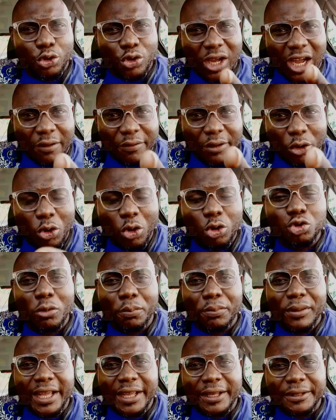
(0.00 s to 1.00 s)
You have a role
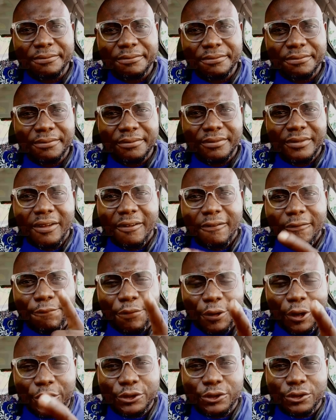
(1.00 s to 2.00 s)
to play.
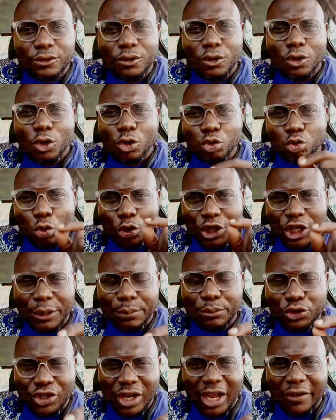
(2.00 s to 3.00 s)
First, to
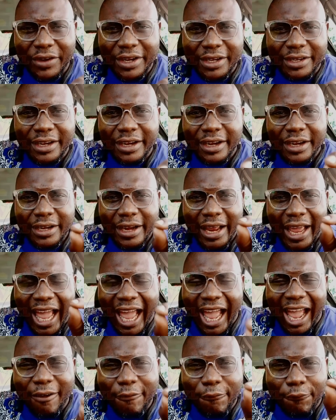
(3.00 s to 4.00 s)
keep sharing
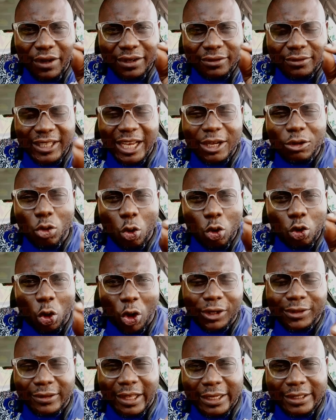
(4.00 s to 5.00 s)
every single
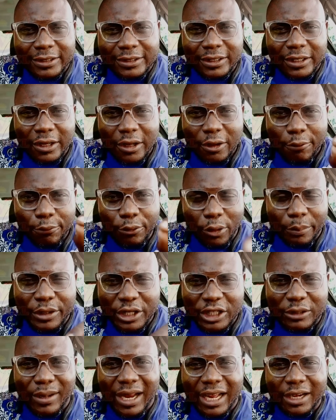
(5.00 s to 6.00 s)
content from
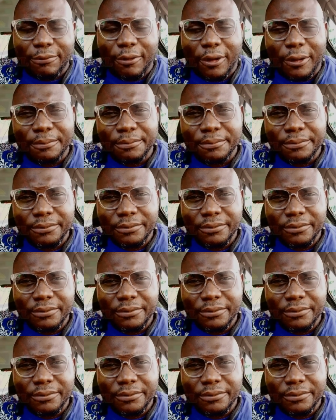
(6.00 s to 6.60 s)
this platform.